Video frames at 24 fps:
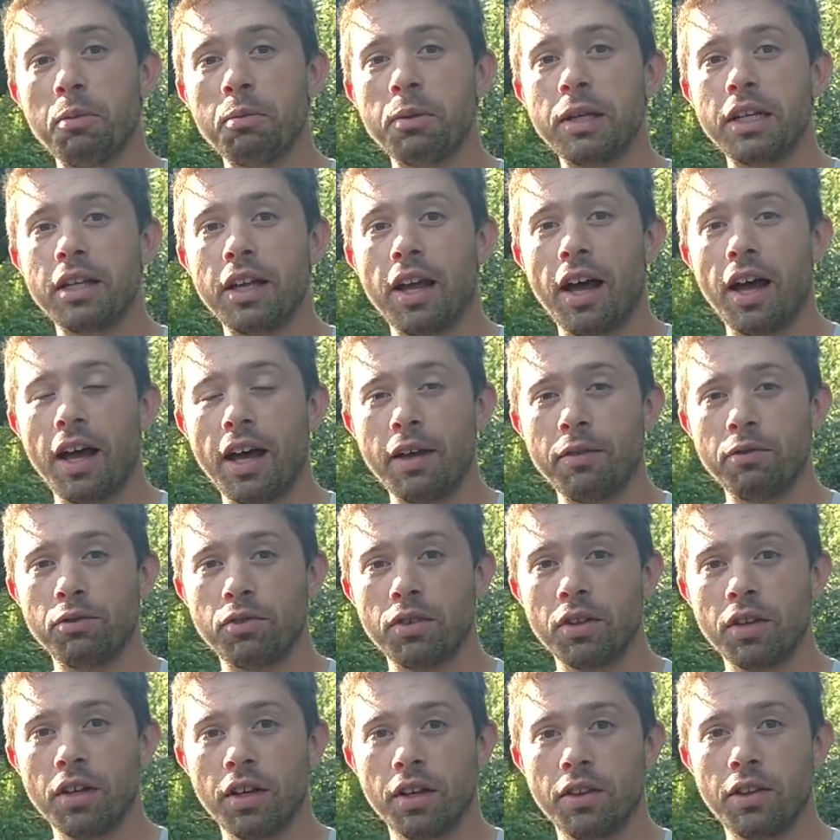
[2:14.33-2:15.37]
many
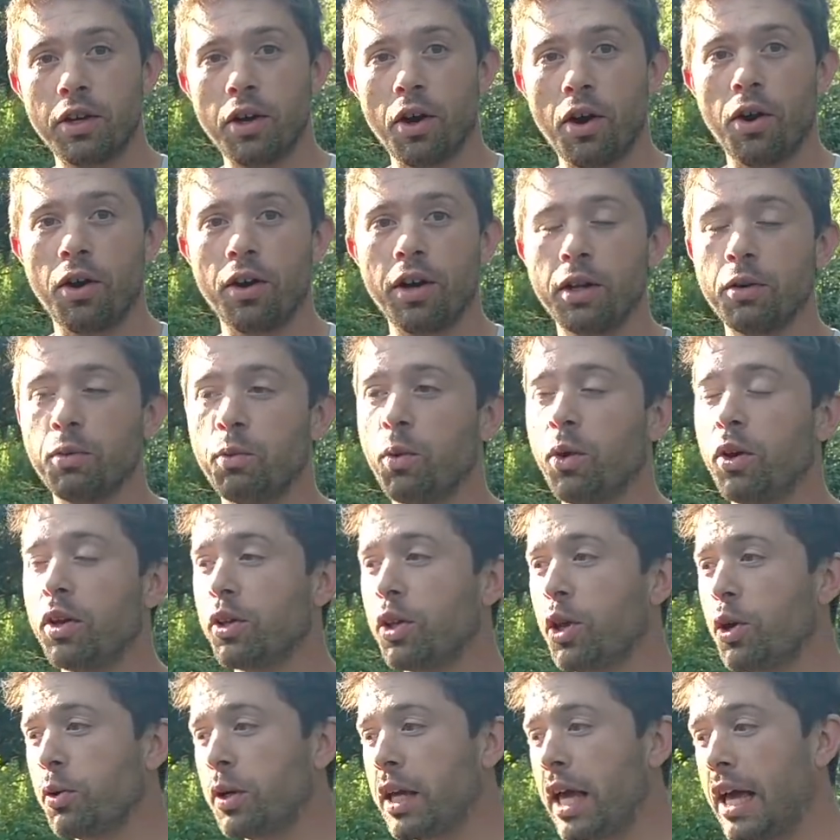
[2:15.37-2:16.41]
hives there are in one
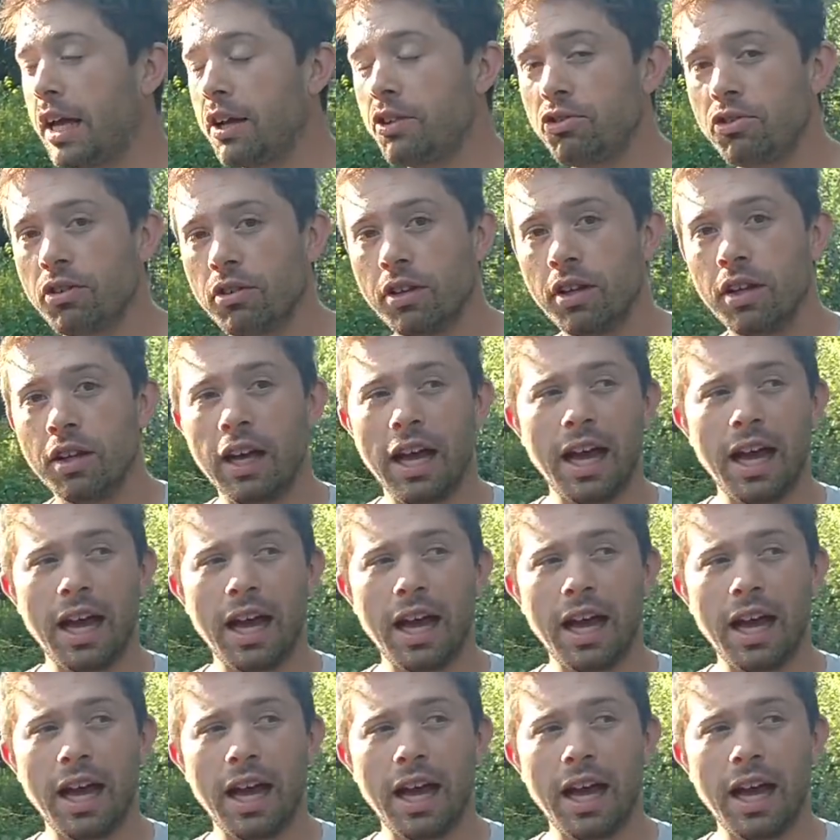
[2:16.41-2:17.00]
location.